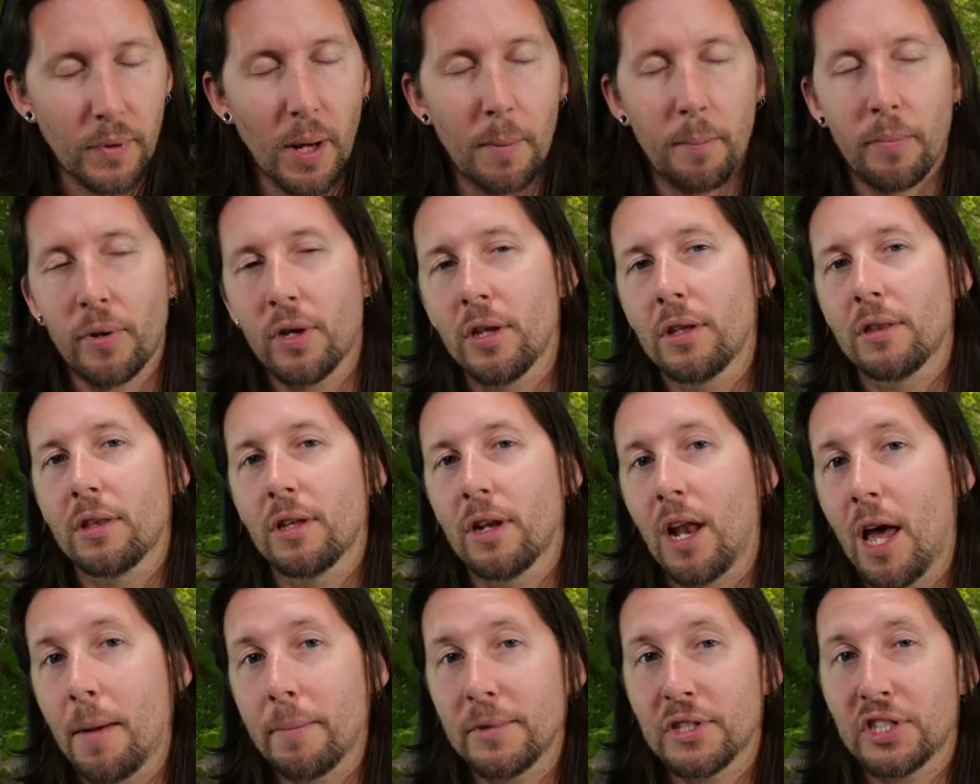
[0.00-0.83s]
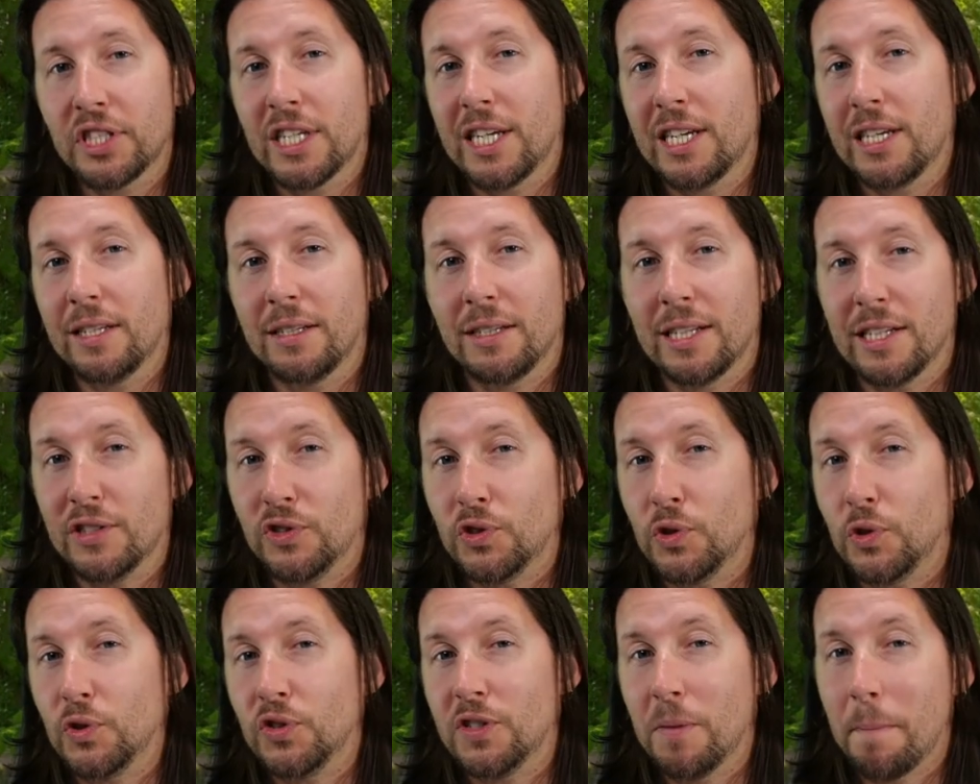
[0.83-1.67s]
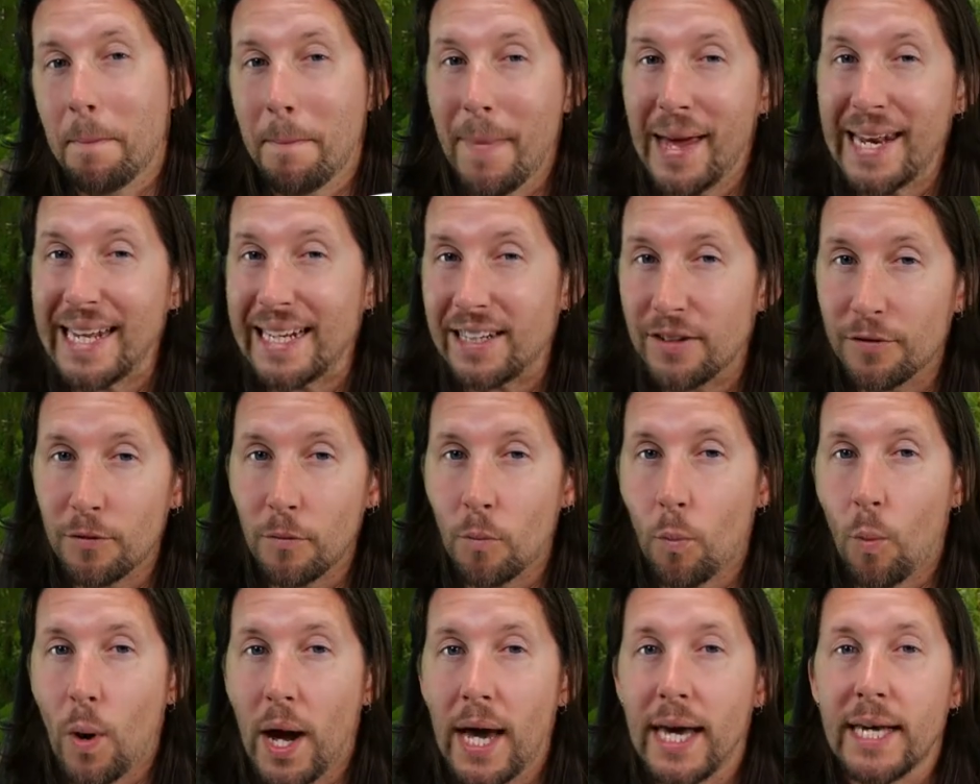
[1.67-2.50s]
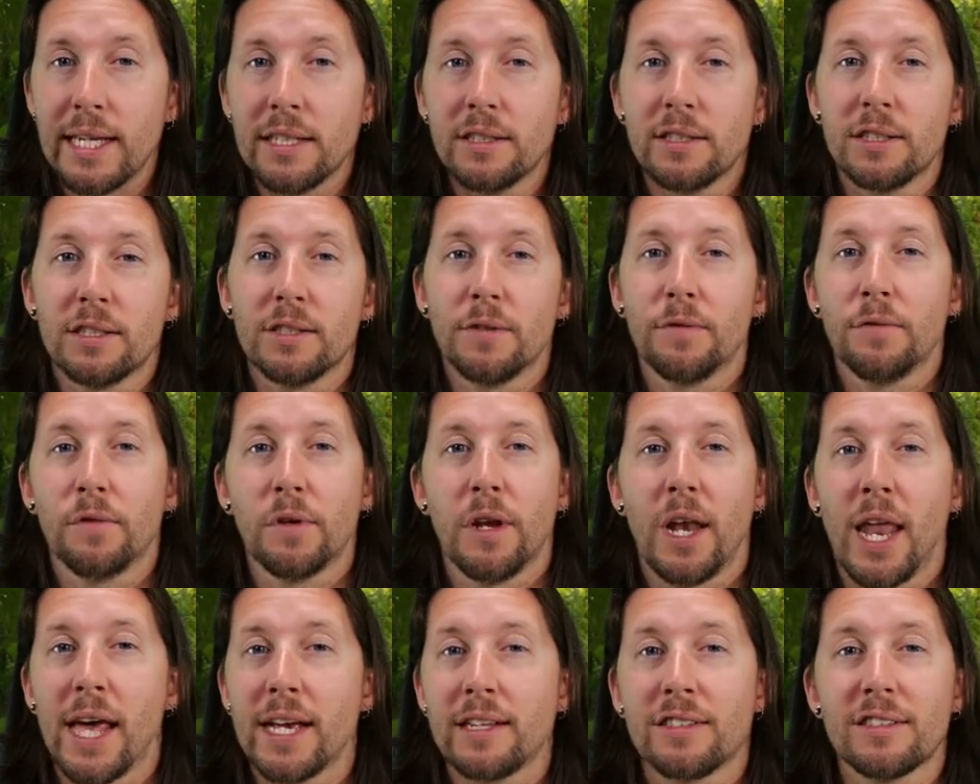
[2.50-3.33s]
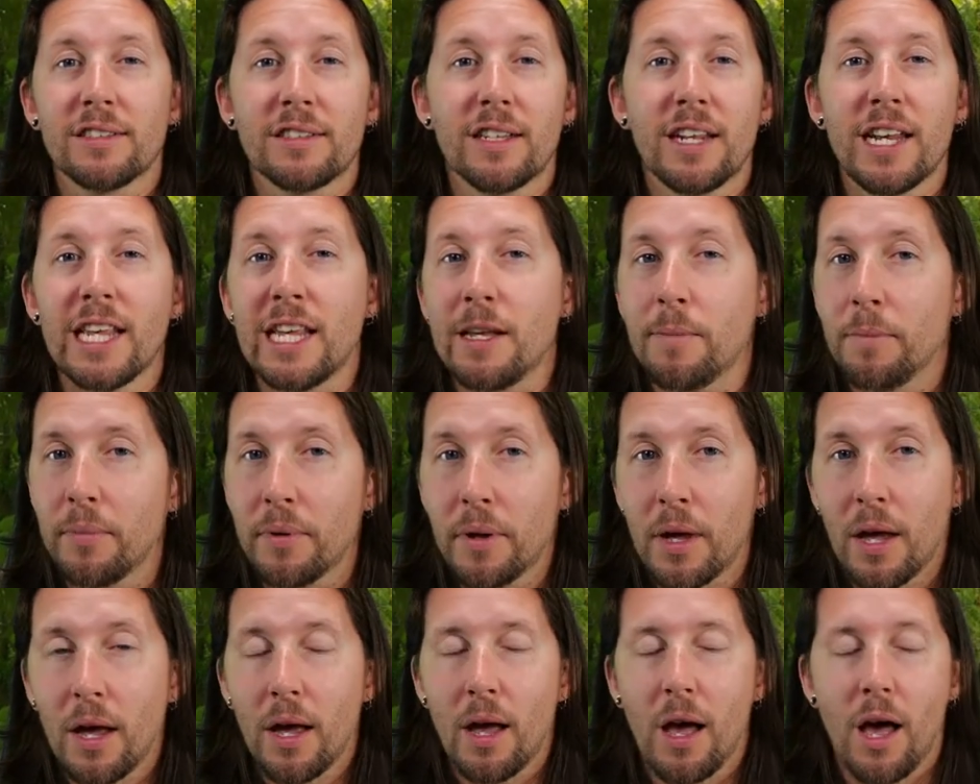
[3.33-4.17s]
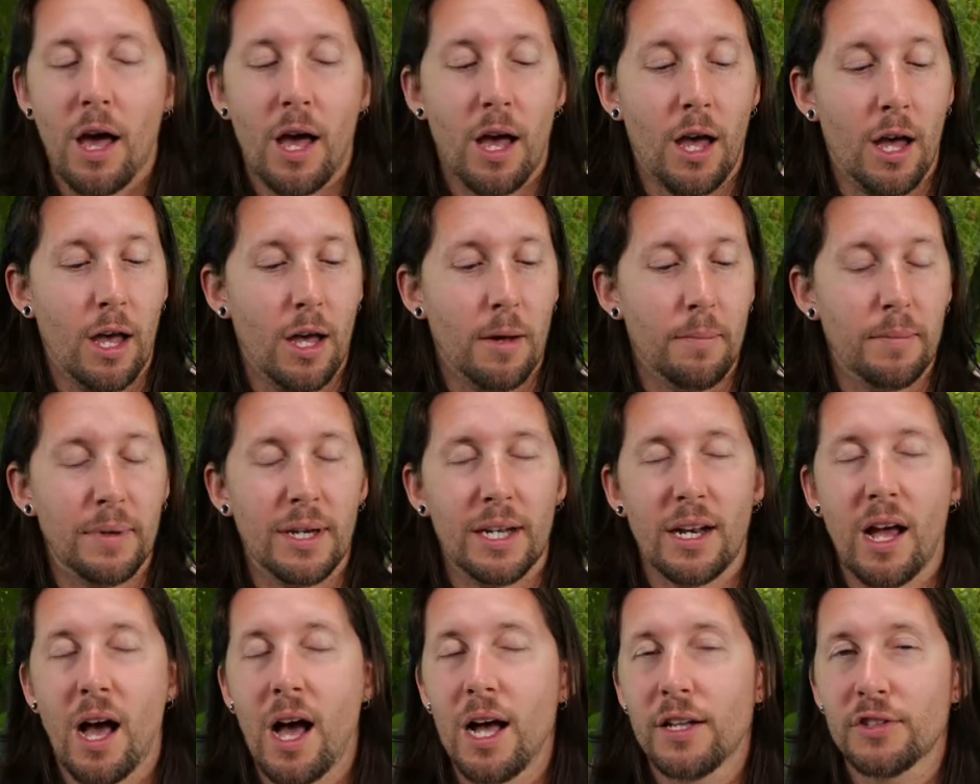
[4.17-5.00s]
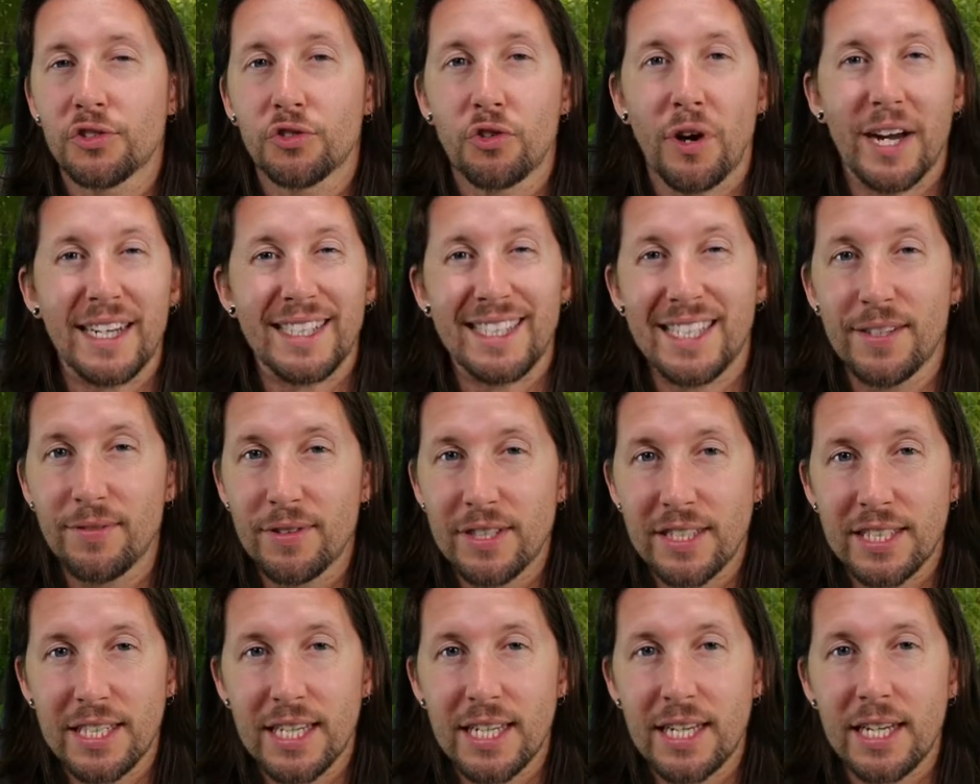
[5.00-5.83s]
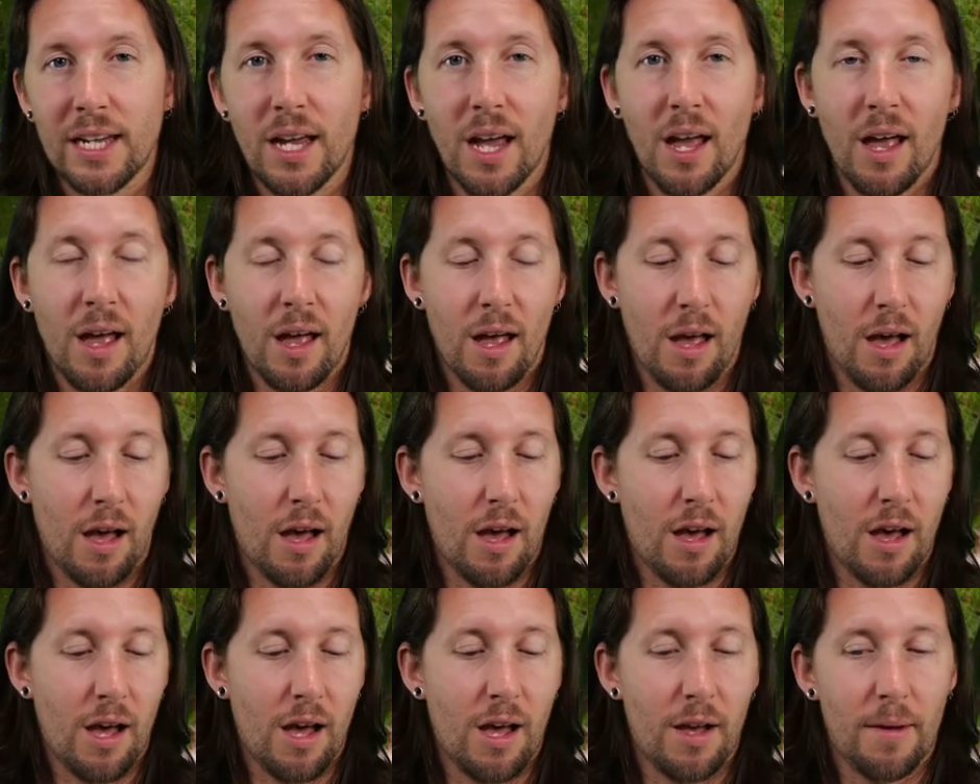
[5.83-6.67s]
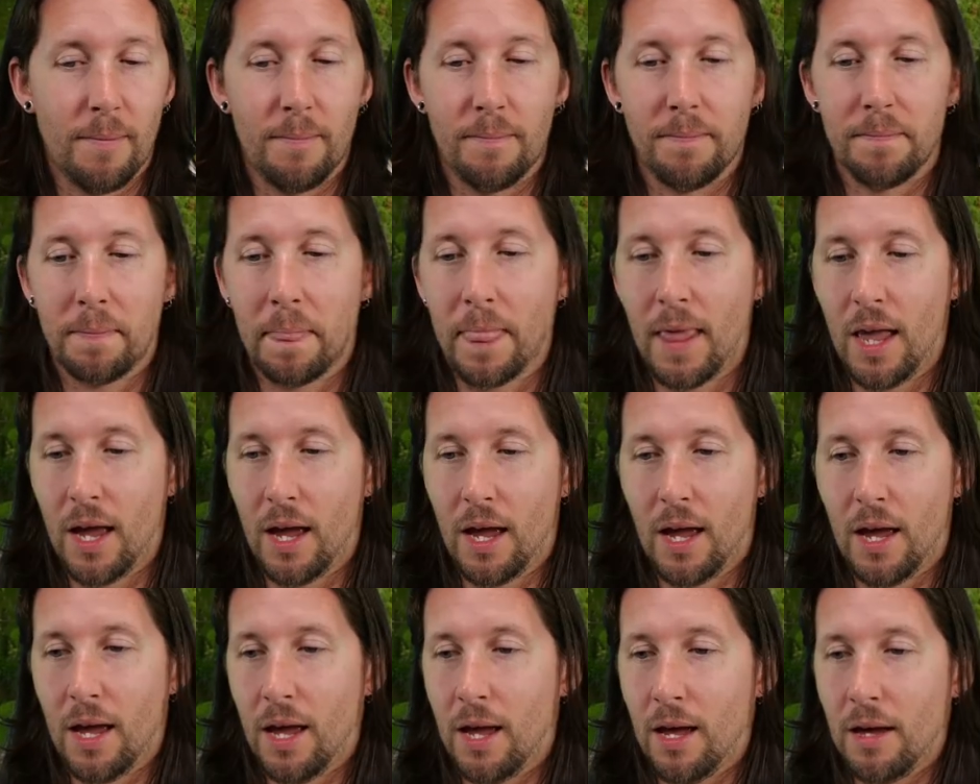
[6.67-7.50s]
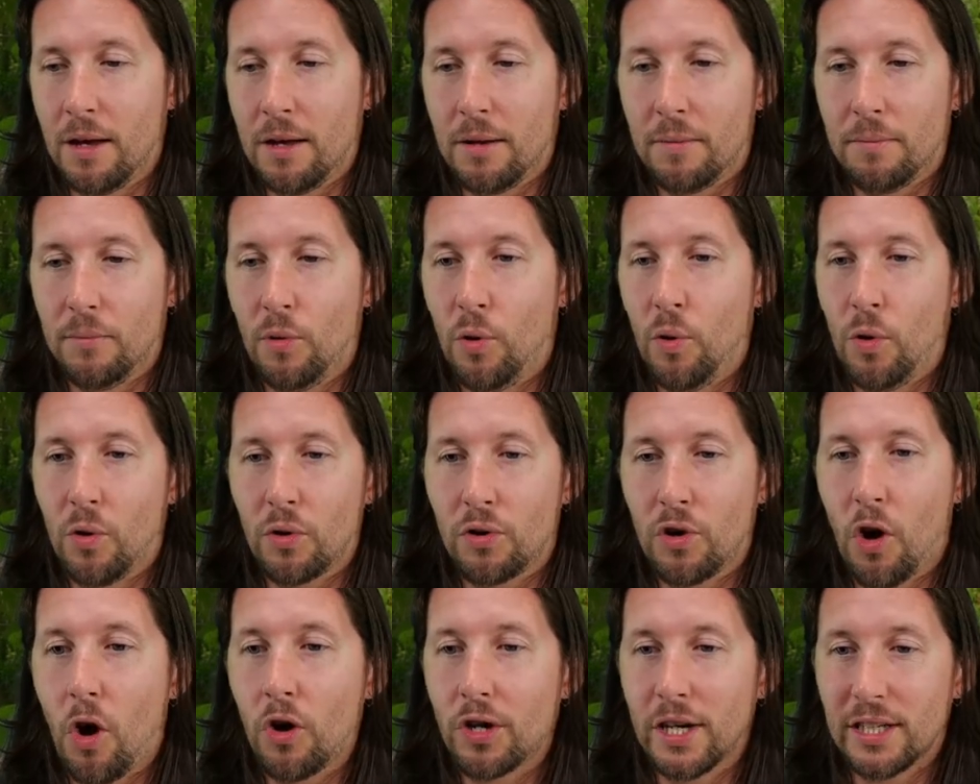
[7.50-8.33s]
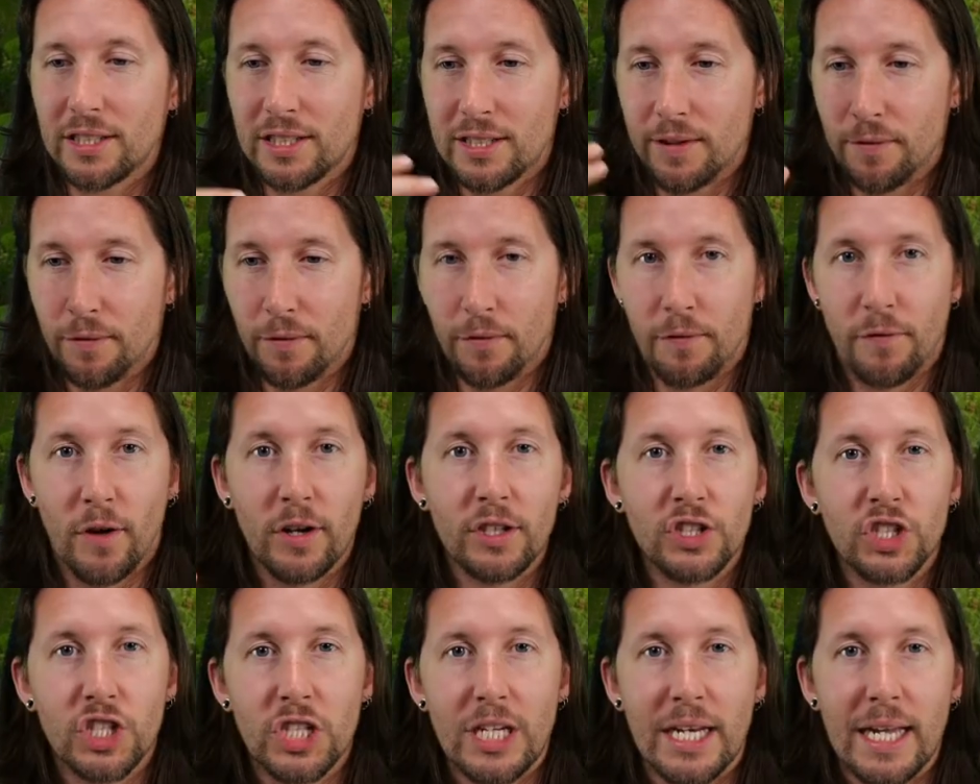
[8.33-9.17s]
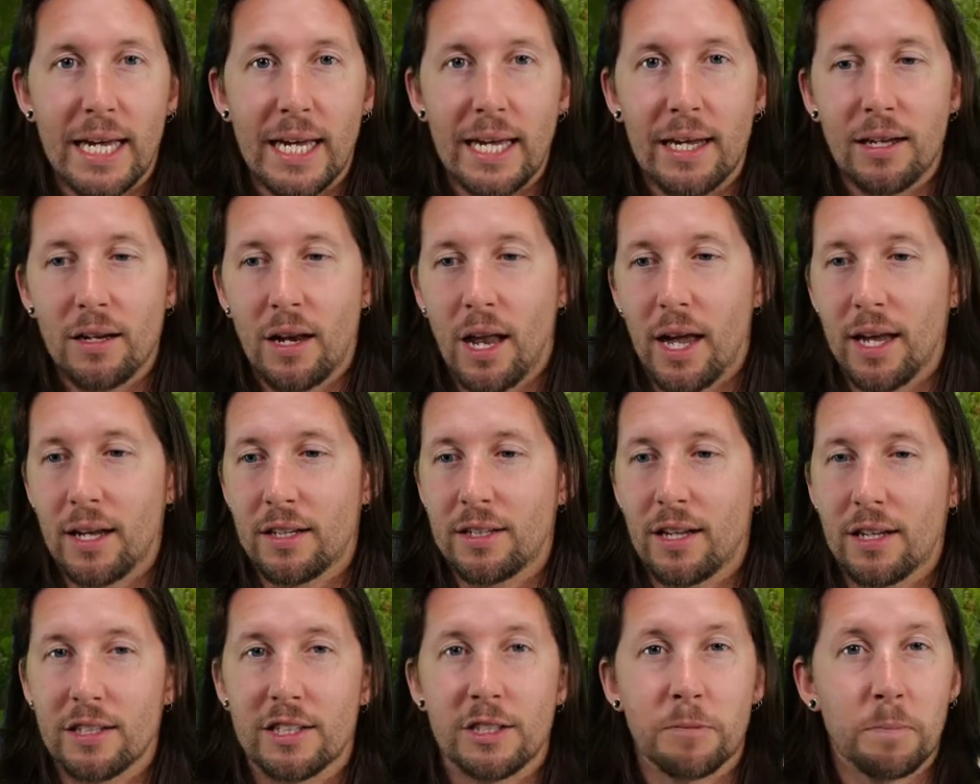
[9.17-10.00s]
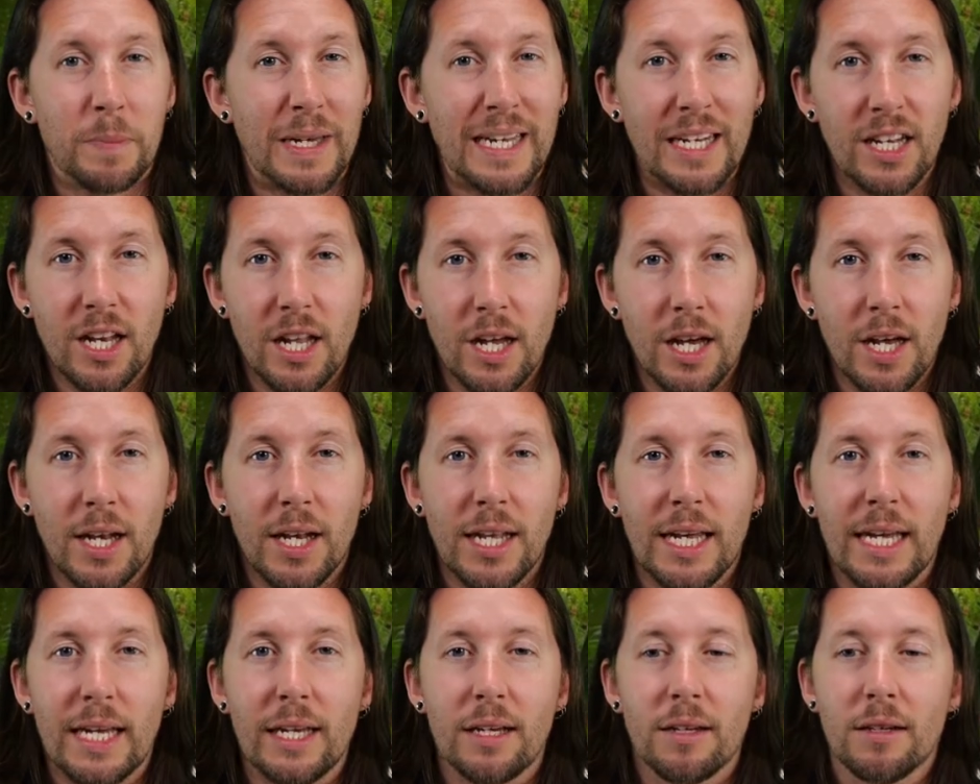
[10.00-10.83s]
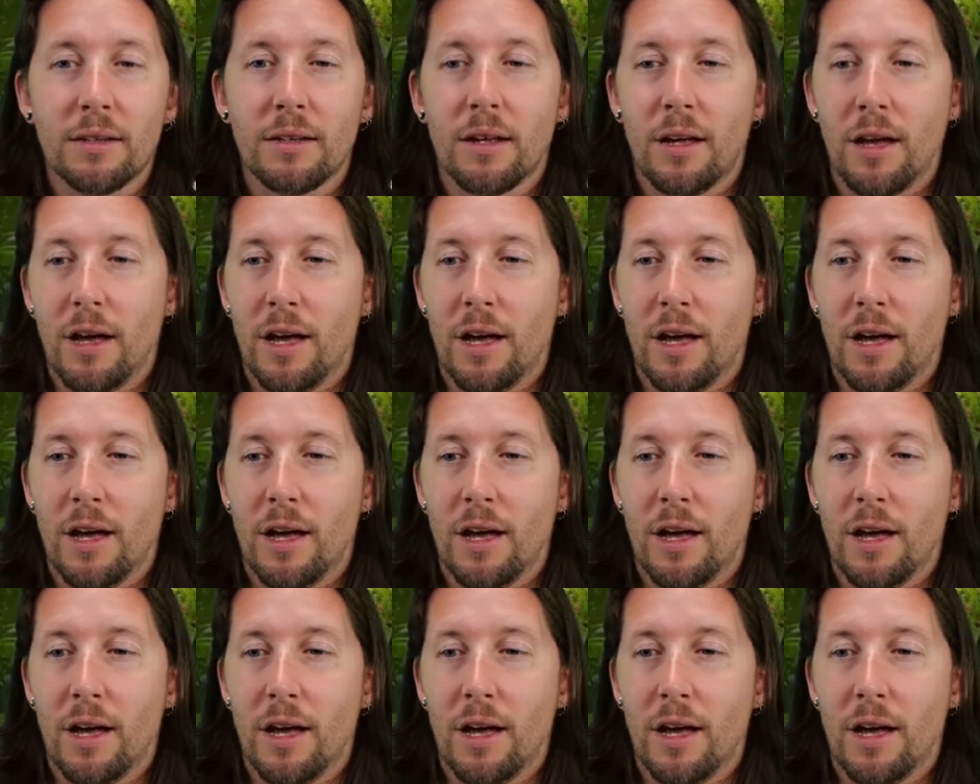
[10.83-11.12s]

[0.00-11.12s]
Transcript: But the light machine is used in many different ways for, like, sleep, enhanced creativity, more cognitive functioning, like speed learning,